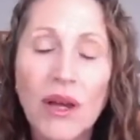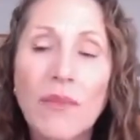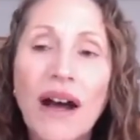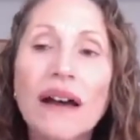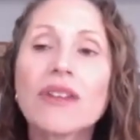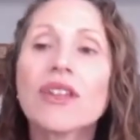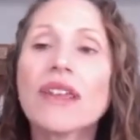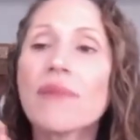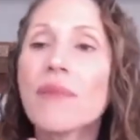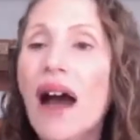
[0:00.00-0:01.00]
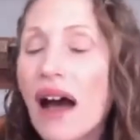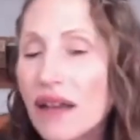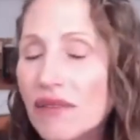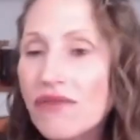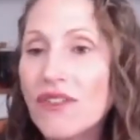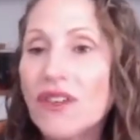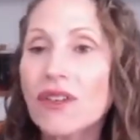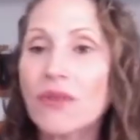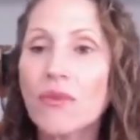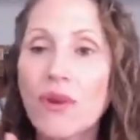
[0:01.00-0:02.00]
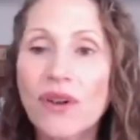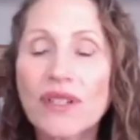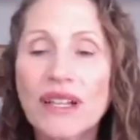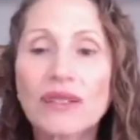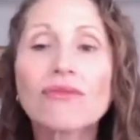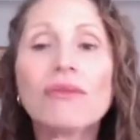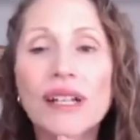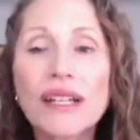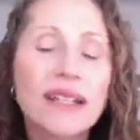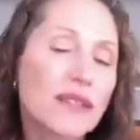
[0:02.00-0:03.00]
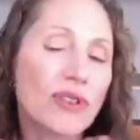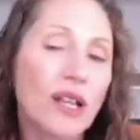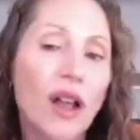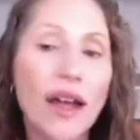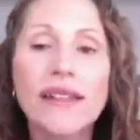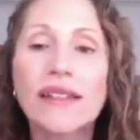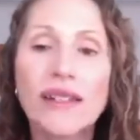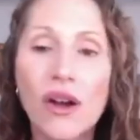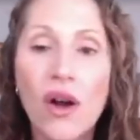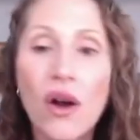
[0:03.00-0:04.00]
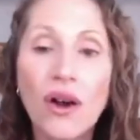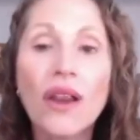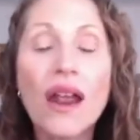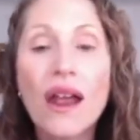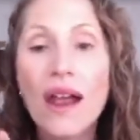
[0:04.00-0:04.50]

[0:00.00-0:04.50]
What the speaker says: But part of the process really is reliant on,